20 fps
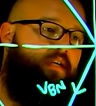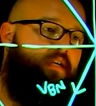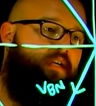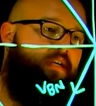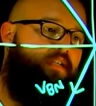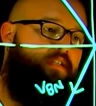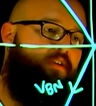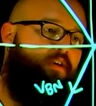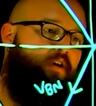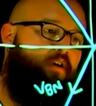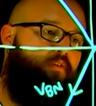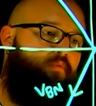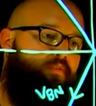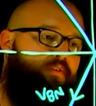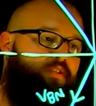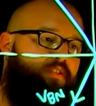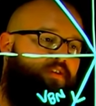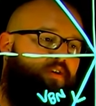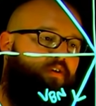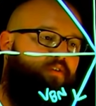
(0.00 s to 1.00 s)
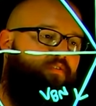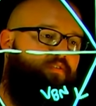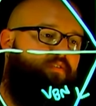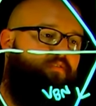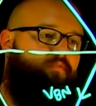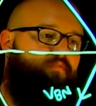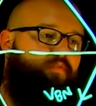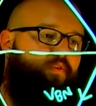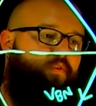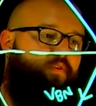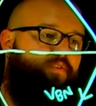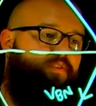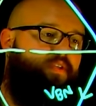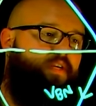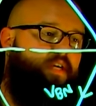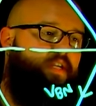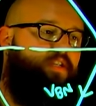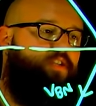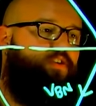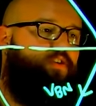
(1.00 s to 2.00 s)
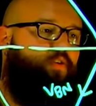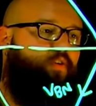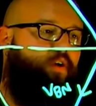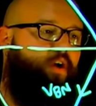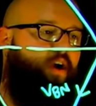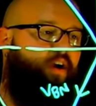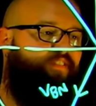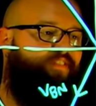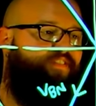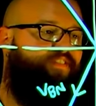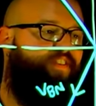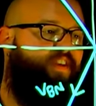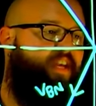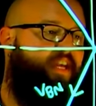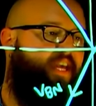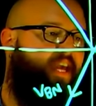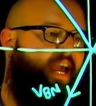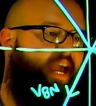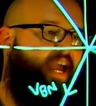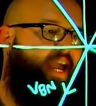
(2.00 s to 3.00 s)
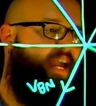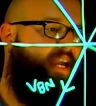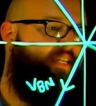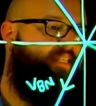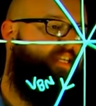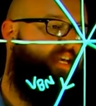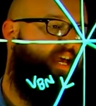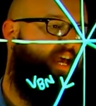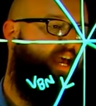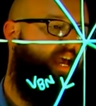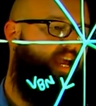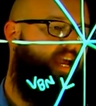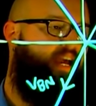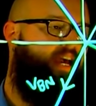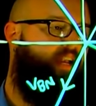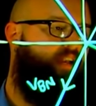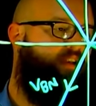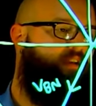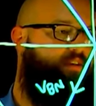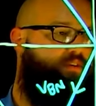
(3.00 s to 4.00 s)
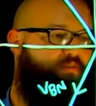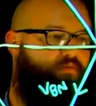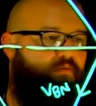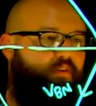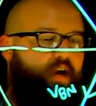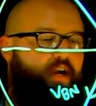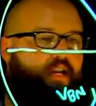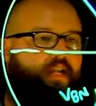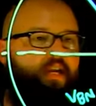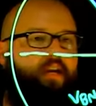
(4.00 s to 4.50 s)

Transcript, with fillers: is our resultant voltage, or our VA to N, right